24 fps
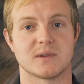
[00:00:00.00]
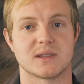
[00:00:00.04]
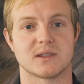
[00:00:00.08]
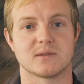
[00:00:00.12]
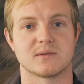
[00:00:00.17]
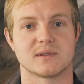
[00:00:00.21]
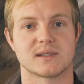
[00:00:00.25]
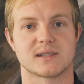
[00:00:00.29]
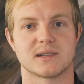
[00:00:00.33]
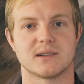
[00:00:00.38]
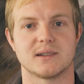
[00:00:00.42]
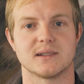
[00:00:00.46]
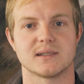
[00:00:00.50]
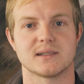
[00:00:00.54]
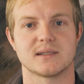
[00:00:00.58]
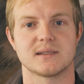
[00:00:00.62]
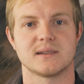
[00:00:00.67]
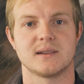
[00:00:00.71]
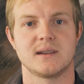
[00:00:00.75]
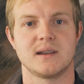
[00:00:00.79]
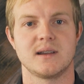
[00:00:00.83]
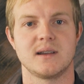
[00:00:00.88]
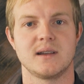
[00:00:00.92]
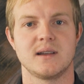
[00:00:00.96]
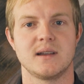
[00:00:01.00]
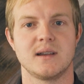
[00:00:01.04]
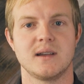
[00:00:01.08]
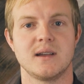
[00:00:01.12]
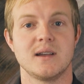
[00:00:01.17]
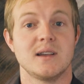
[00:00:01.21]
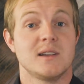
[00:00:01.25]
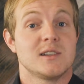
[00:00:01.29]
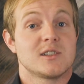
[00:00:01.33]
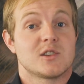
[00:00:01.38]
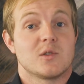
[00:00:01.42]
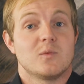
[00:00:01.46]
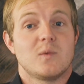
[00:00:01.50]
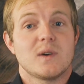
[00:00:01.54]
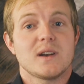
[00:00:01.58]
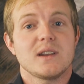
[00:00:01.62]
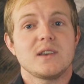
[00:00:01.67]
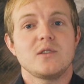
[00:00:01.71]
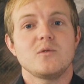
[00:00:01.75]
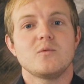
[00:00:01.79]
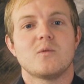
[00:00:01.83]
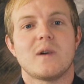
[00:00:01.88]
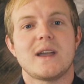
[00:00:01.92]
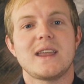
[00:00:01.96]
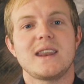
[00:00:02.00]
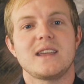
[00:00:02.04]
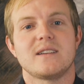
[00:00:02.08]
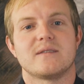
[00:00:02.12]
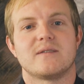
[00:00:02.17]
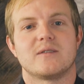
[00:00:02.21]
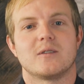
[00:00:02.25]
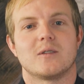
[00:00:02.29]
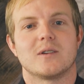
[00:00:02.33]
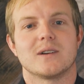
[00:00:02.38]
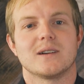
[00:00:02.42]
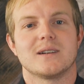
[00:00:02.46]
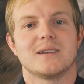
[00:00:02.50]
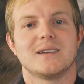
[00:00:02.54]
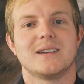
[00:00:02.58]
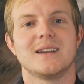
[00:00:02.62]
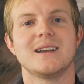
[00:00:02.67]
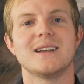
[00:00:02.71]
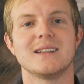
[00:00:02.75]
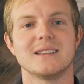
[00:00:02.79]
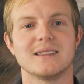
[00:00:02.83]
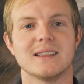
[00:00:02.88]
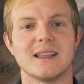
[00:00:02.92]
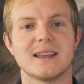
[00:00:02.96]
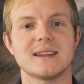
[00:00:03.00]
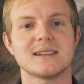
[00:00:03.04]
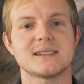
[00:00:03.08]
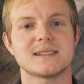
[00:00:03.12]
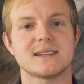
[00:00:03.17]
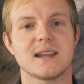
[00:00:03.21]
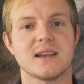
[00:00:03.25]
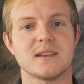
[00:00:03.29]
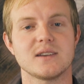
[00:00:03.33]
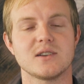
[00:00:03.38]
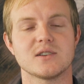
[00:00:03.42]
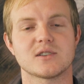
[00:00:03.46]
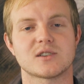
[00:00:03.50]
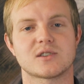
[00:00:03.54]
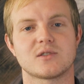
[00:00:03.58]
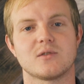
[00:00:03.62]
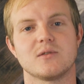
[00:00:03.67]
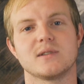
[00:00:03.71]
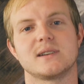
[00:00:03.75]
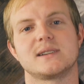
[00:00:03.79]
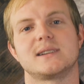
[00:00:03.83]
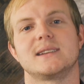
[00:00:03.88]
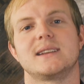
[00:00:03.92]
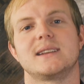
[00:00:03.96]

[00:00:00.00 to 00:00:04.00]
with the results. So what are you waiting for? Let us tell your story